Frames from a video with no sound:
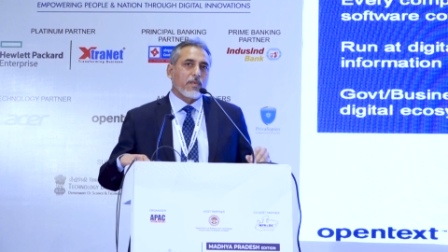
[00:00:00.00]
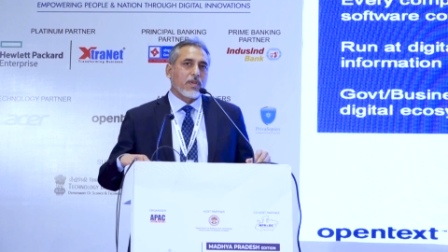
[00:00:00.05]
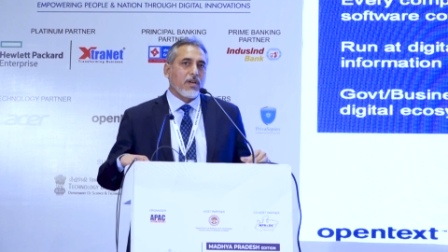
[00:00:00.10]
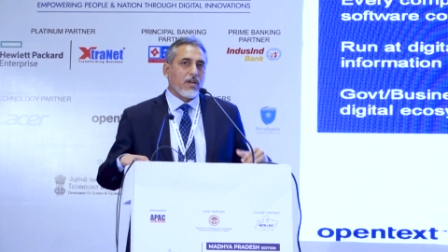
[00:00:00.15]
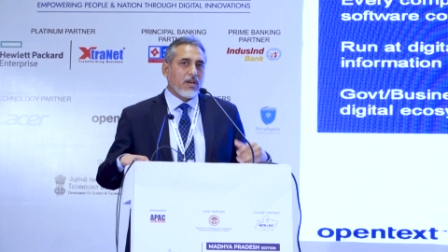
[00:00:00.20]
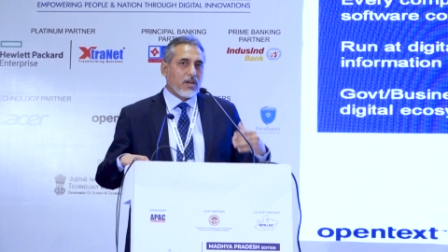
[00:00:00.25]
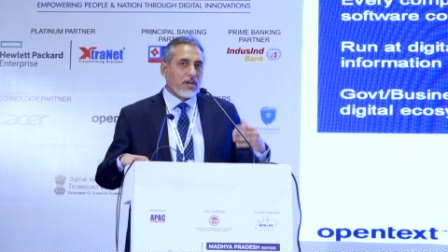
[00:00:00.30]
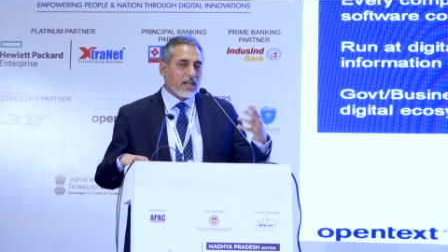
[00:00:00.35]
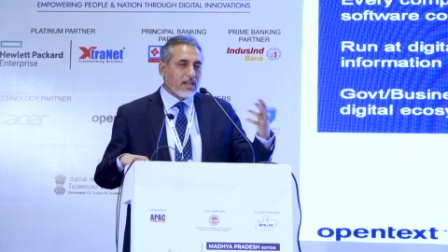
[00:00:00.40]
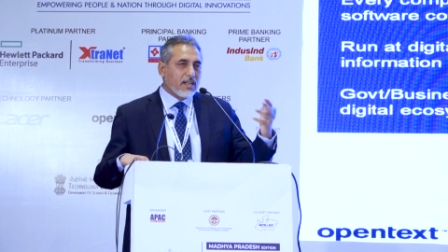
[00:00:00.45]

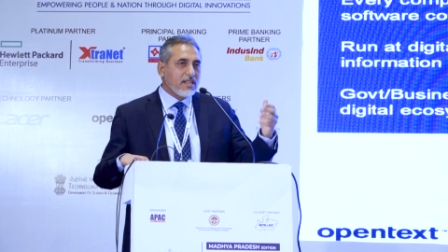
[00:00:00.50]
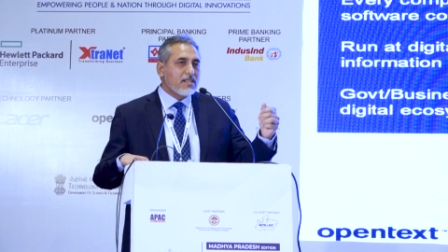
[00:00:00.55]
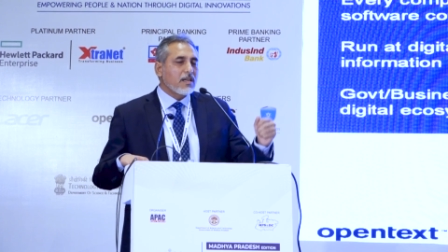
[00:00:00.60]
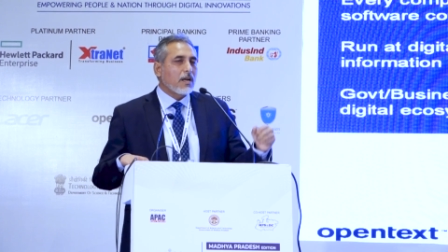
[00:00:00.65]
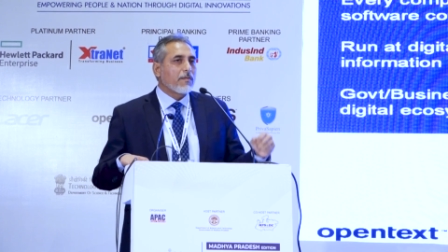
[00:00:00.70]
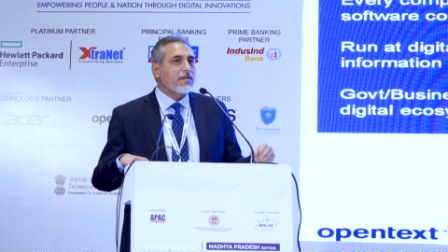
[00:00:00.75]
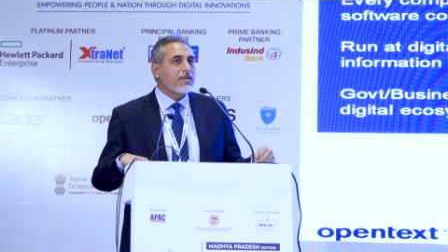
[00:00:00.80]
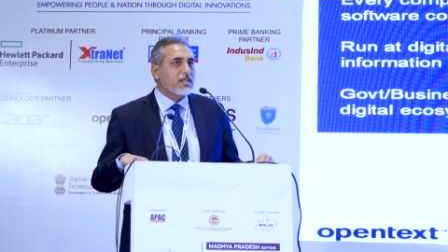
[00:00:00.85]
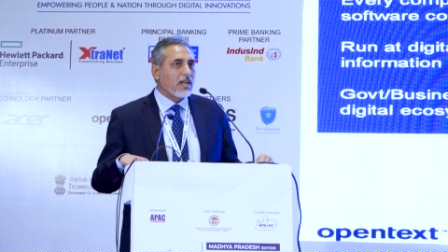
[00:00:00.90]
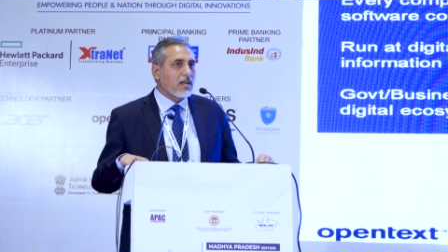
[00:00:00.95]
or any
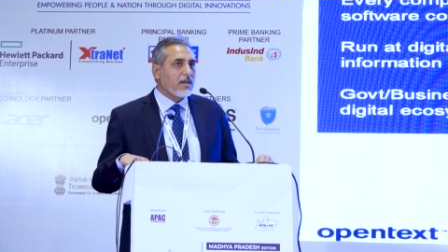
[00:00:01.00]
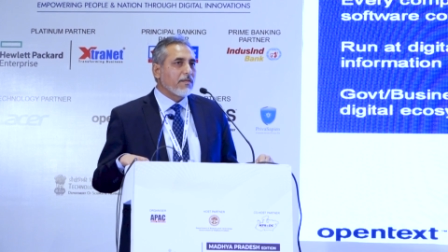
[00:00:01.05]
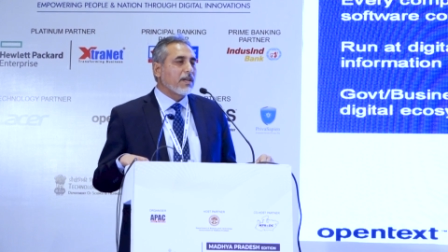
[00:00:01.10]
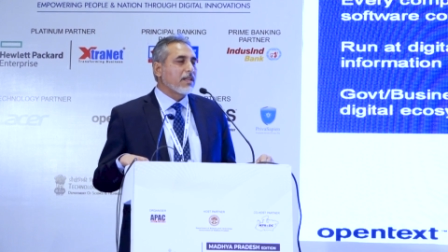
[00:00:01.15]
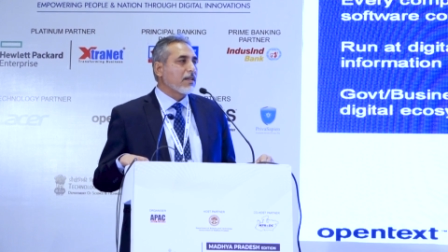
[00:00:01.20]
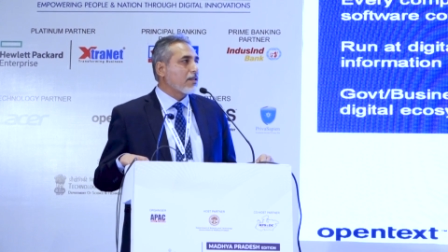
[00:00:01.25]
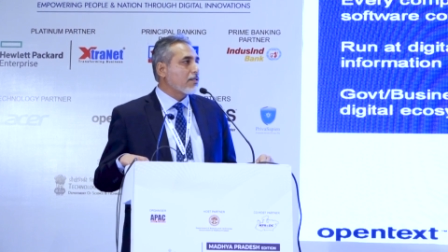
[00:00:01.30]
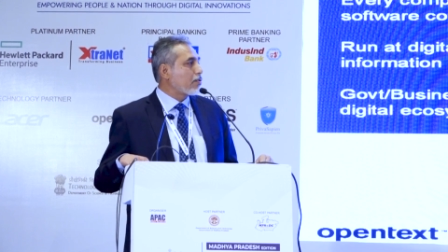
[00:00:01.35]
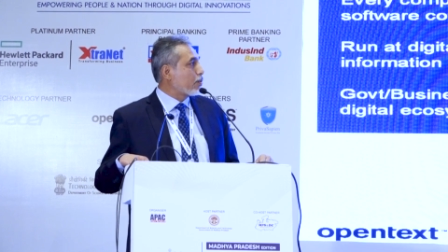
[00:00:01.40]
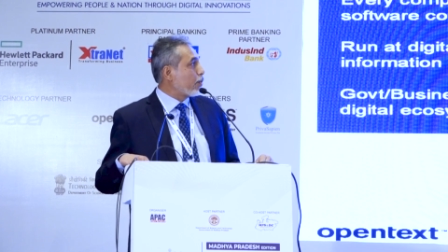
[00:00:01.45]
service
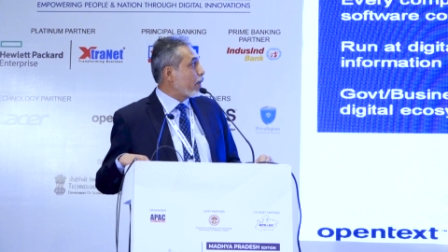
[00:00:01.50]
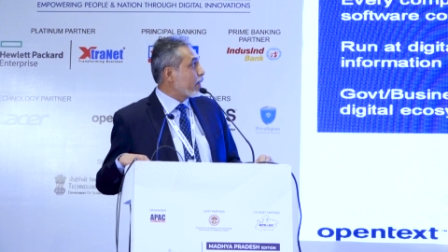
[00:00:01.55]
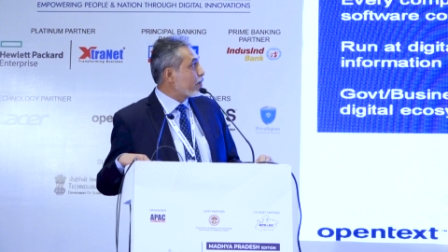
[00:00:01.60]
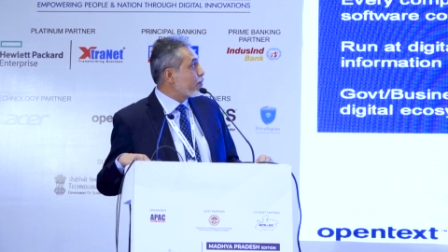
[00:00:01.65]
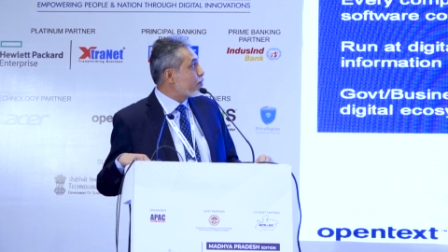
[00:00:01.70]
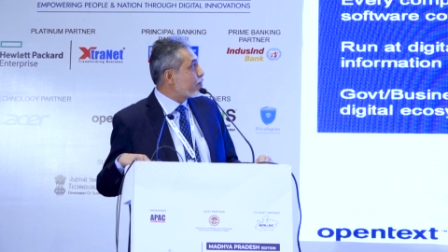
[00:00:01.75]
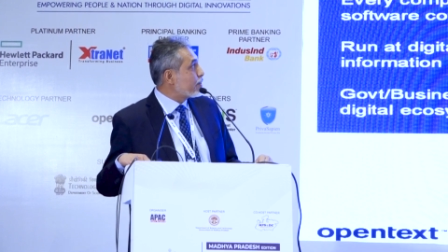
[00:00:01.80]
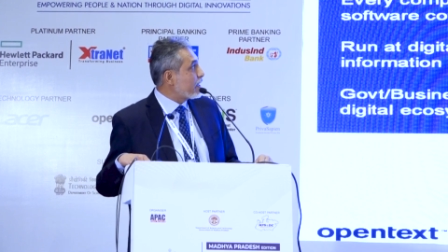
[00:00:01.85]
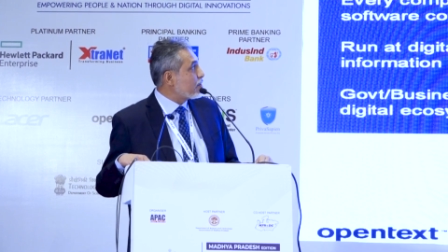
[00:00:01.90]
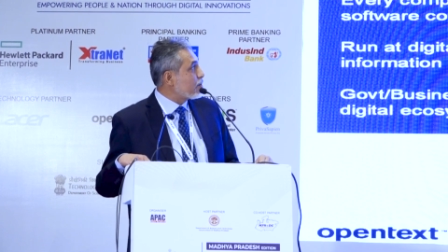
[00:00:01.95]
delivery is going
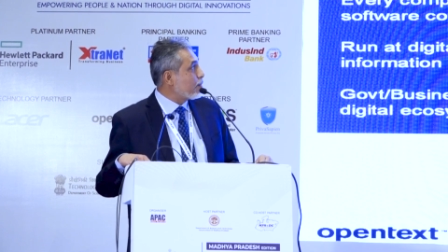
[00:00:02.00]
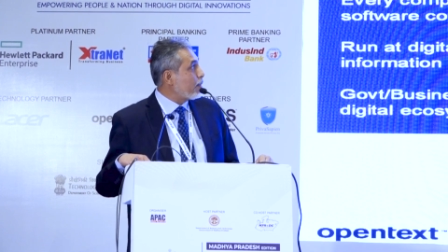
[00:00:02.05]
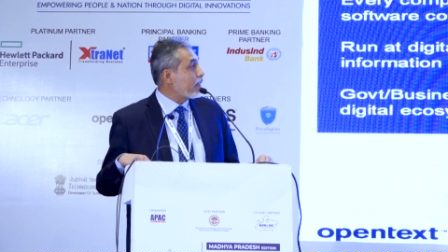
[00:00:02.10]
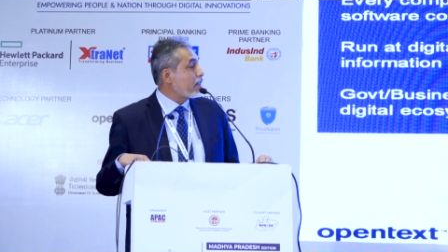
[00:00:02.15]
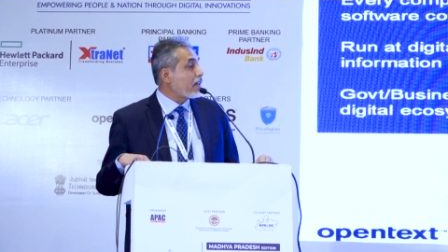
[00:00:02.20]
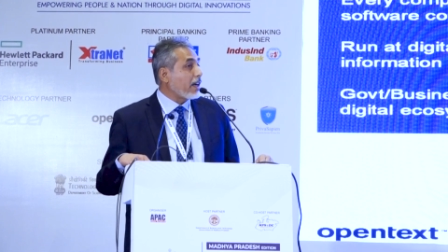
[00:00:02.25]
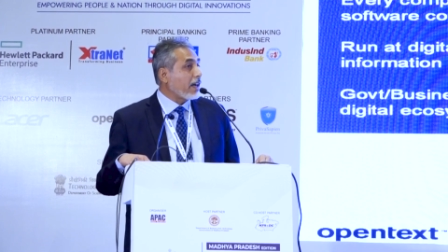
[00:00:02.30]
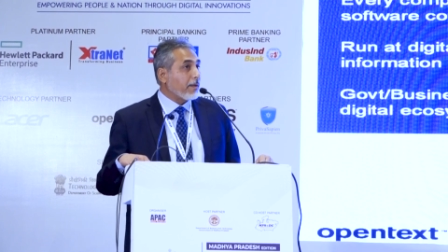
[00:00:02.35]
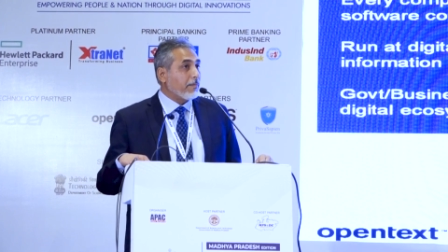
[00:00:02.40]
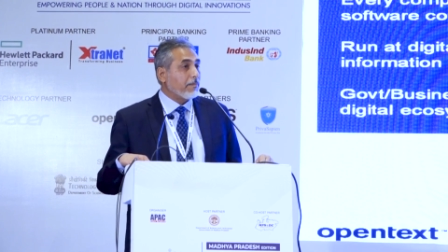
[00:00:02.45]
to change over
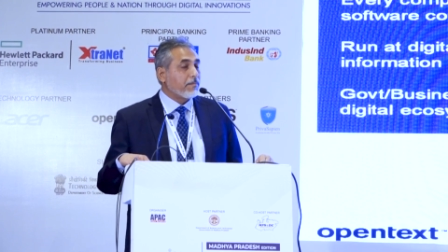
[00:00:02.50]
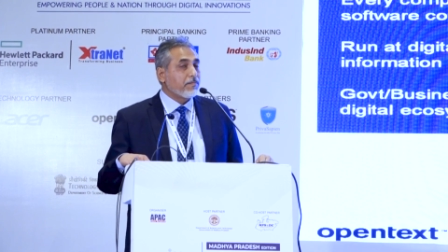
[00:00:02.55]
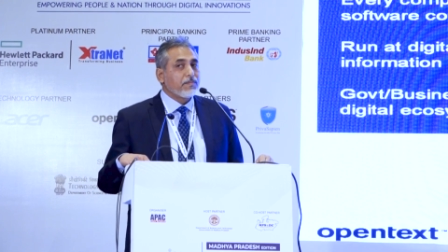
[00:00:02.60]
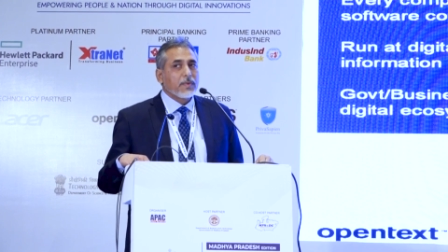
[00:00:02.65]
time.